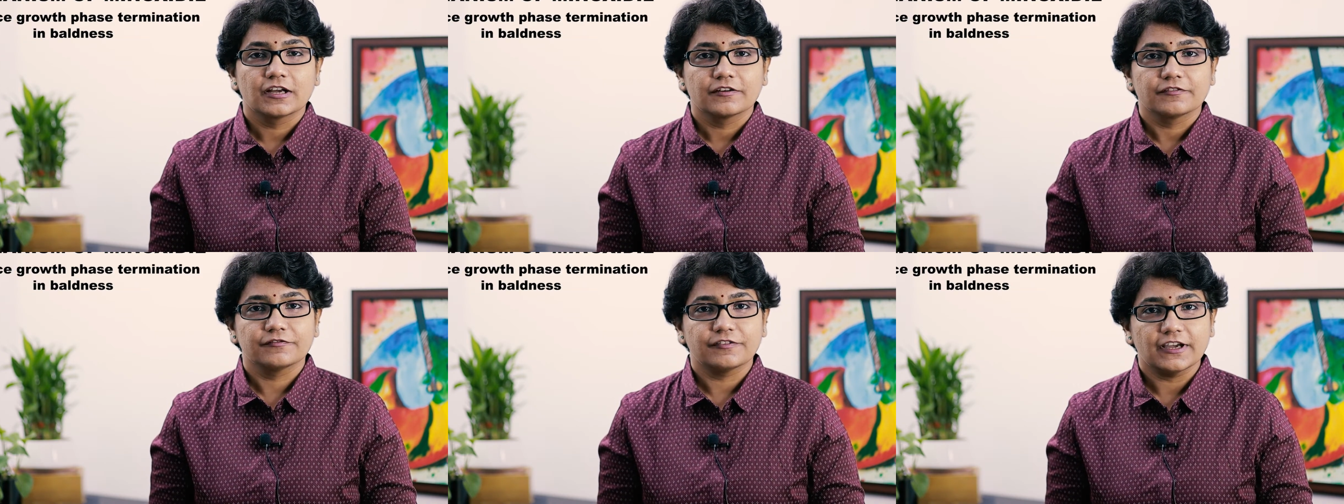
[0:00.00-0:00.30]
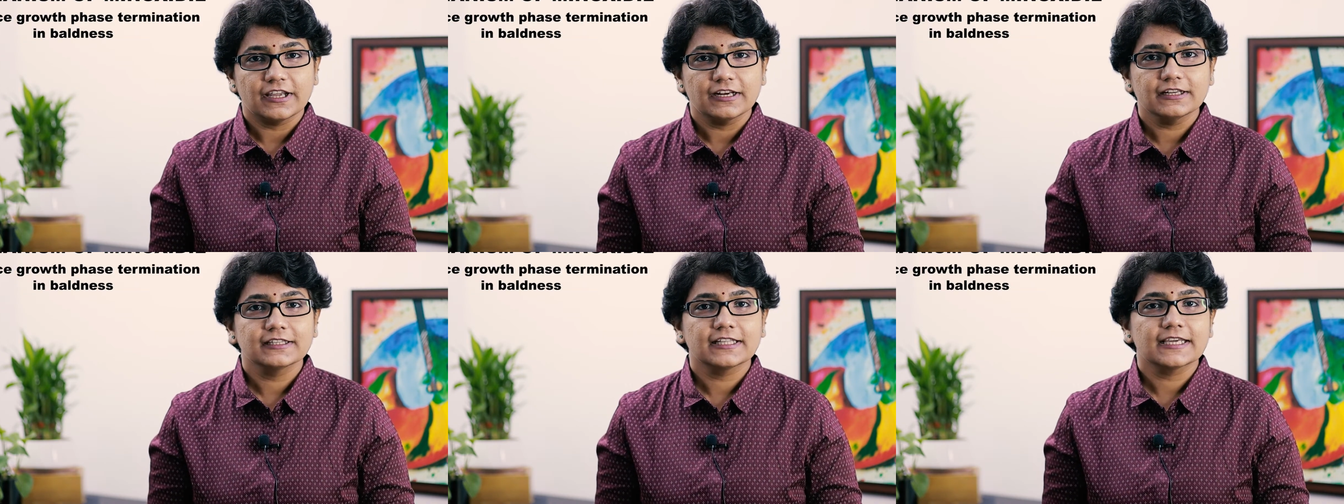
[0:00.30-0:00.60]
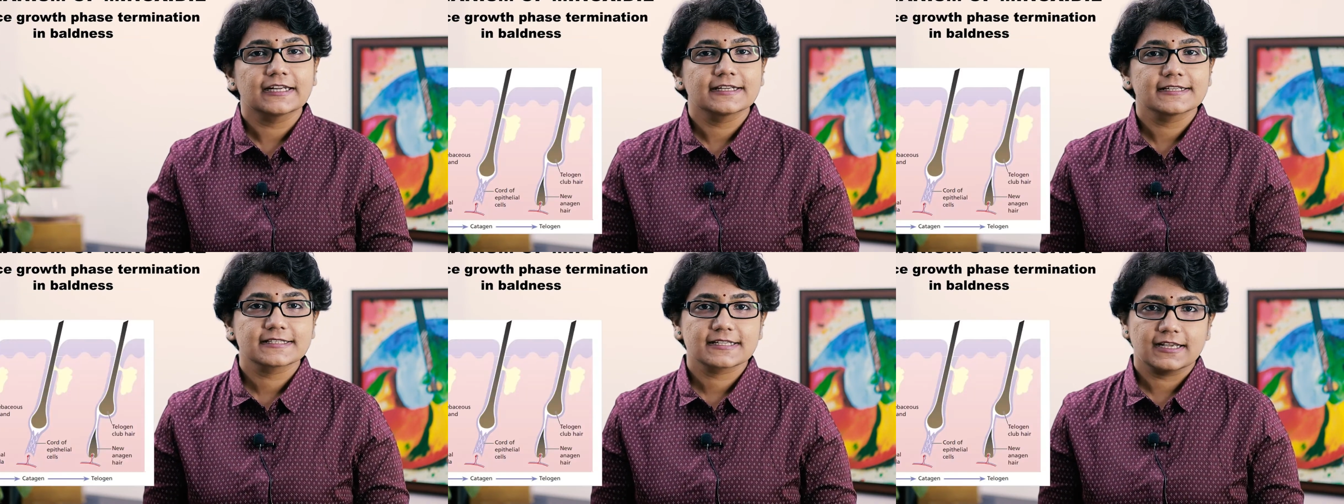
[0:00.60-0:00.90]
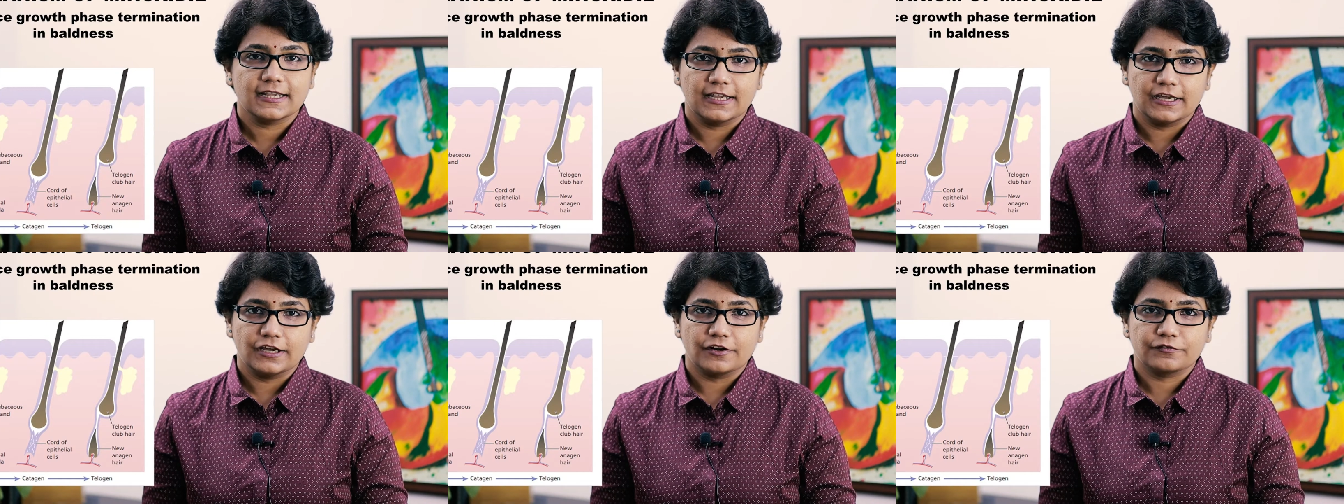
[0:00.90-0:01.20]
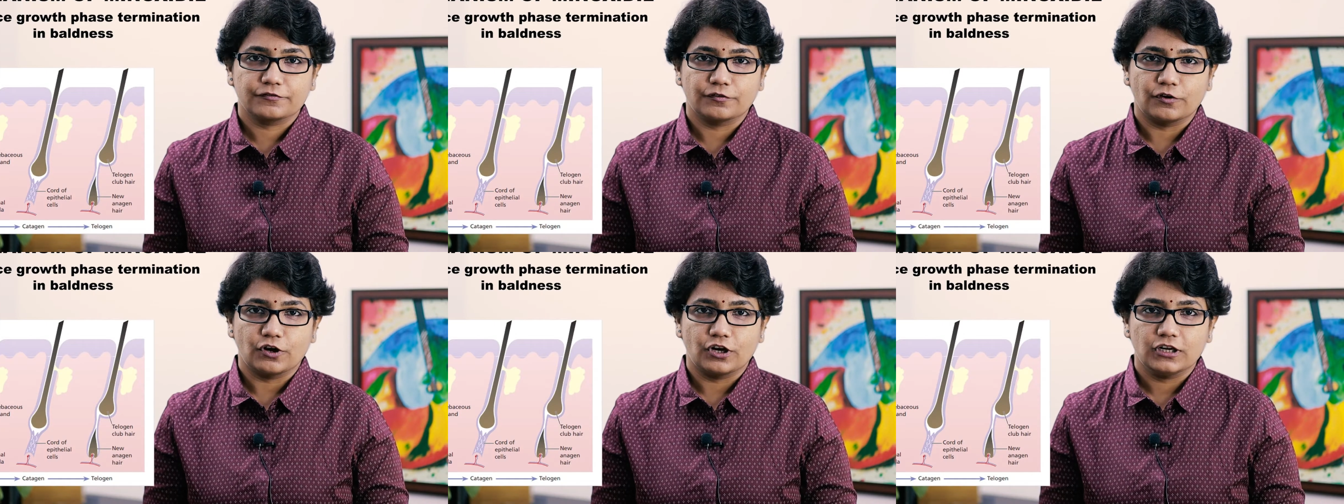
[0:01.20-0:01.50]
when there is a hair
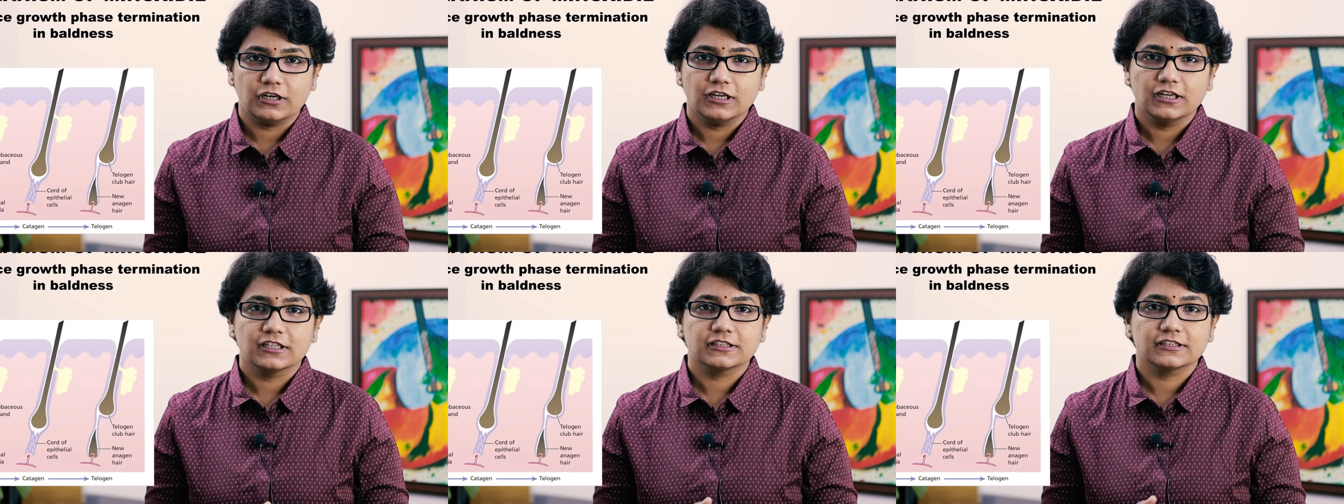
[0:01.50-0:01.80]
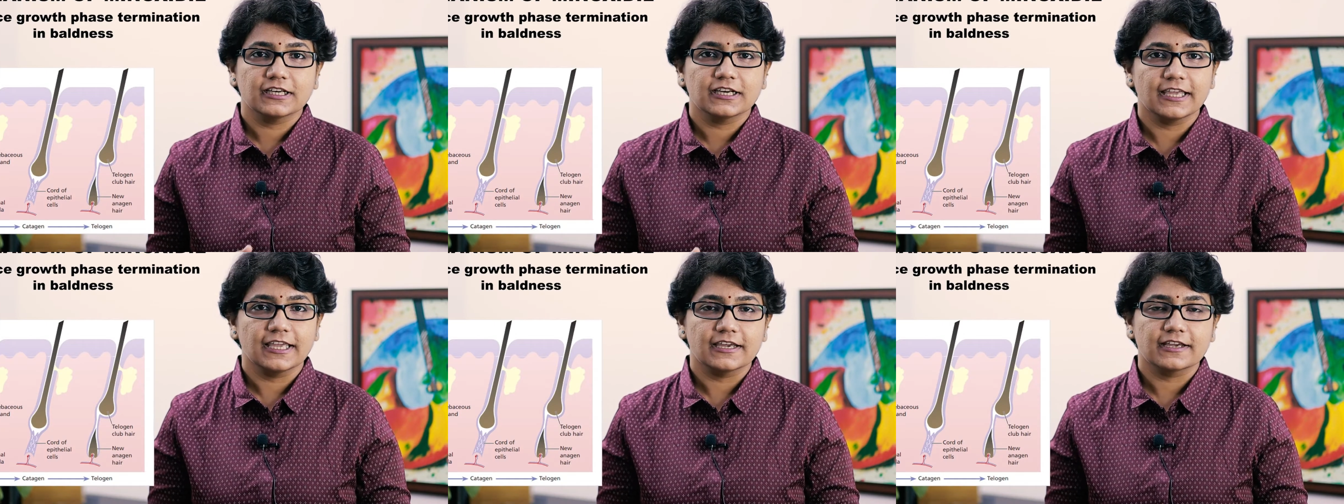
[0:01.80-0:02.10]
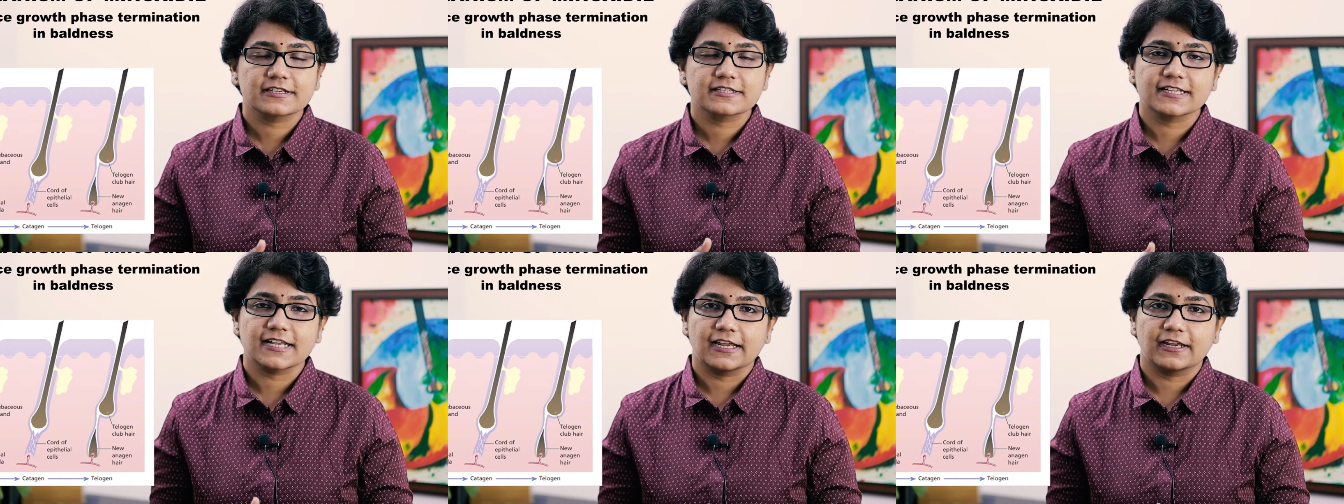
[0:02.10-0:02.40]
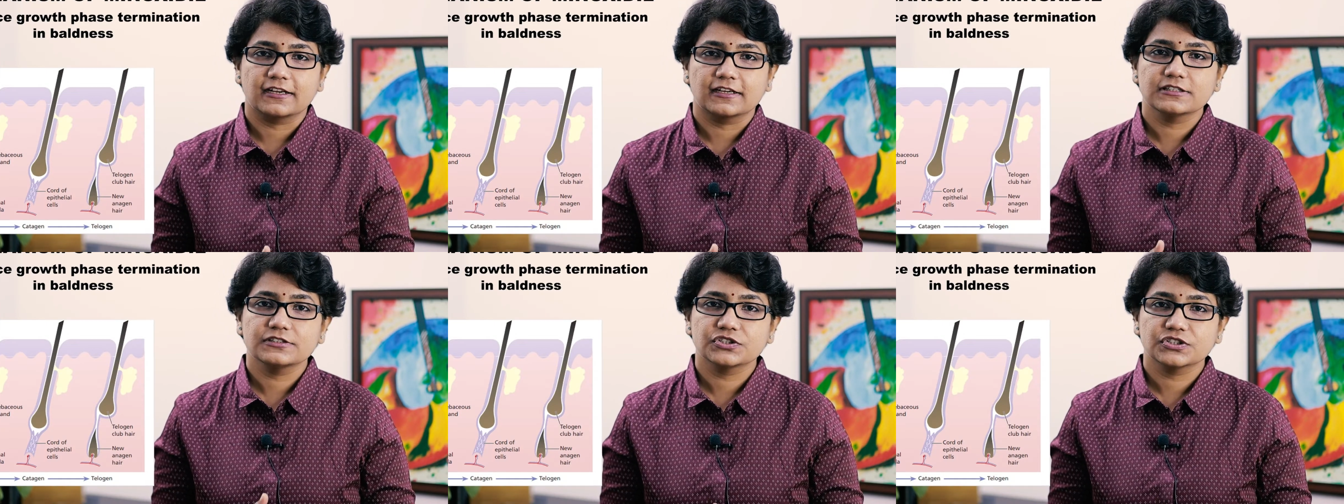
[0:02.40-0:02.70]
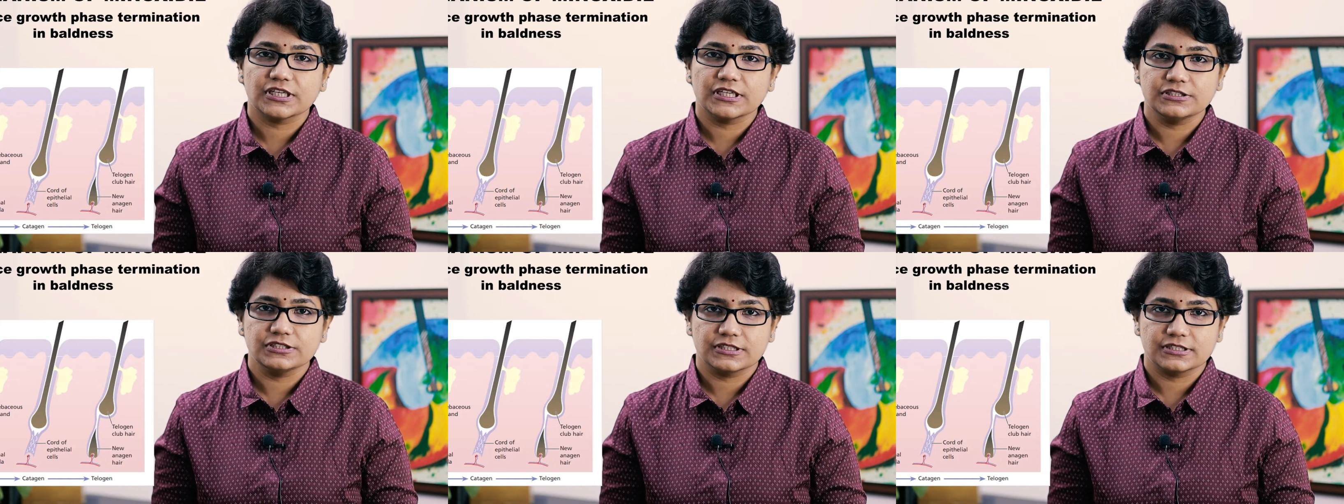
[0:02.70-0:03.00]
fall, the hair cycle
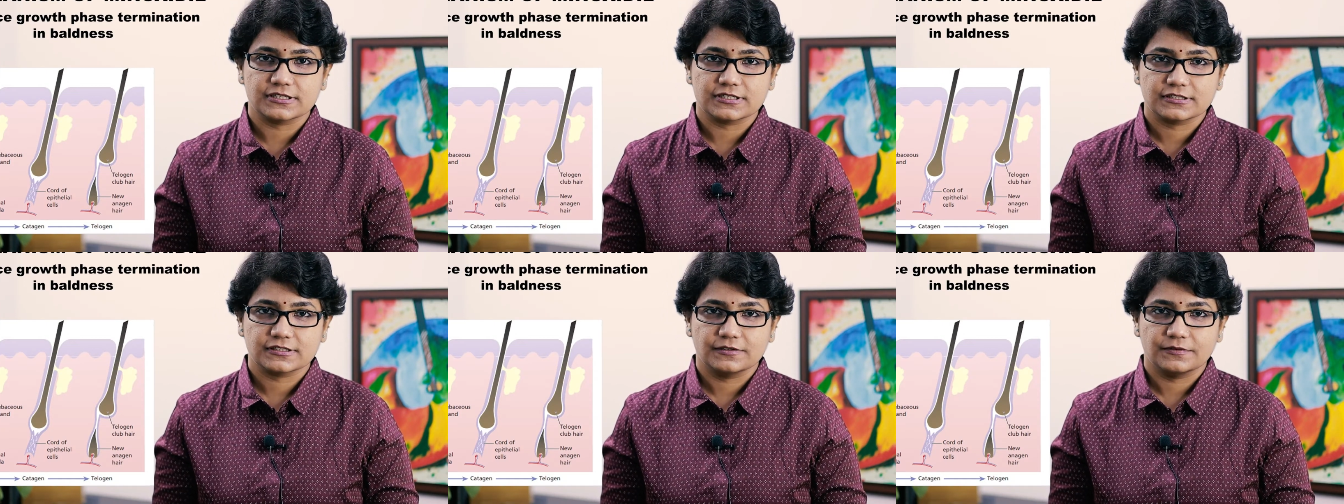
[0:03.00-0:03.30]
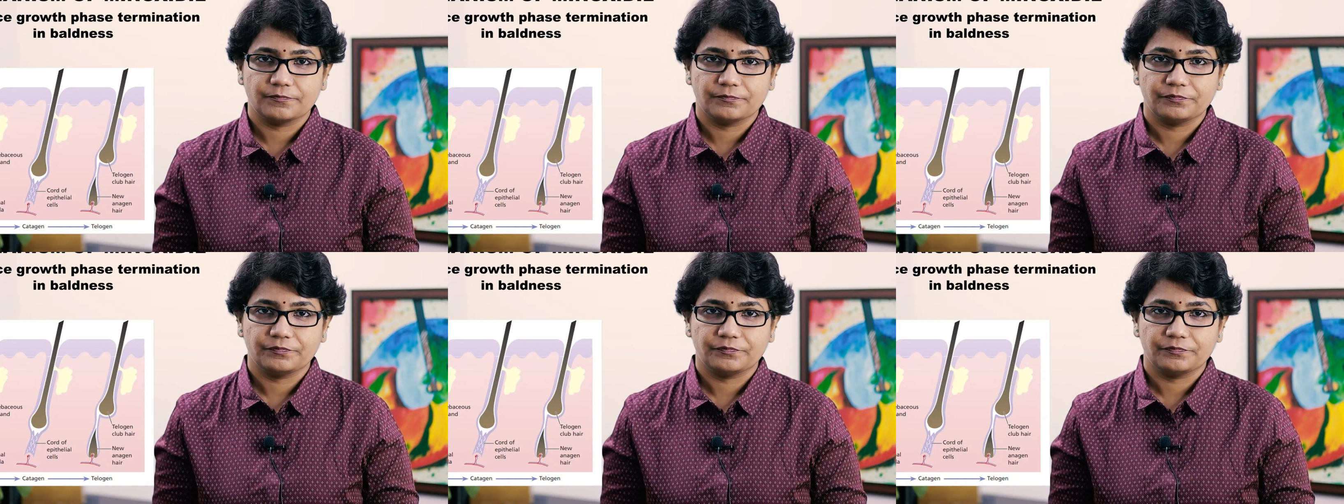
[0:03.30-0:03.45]
changes.